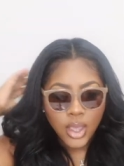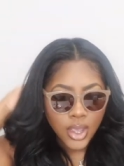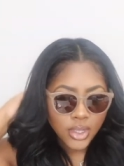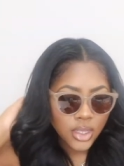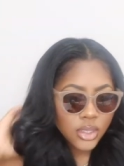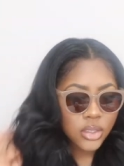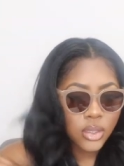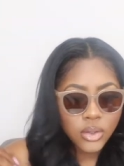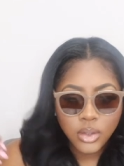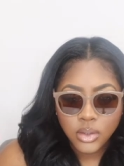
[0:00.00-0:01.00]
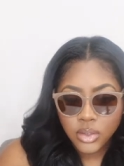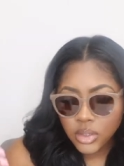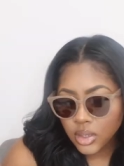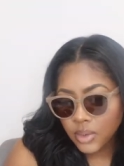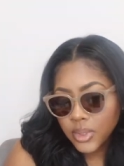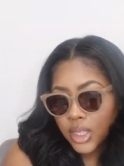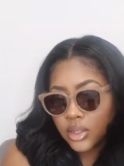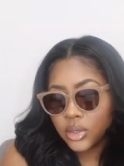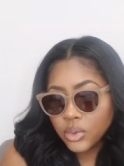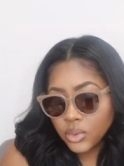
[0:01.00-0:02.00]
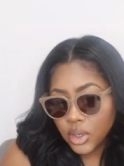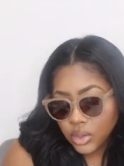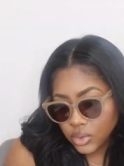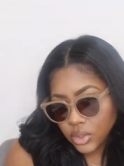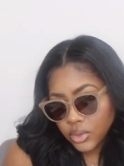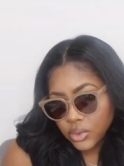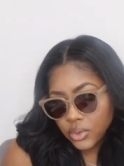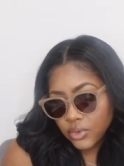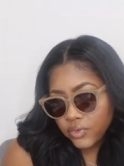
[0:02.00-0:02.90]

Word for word: I think Soho's is going to be like the new go-to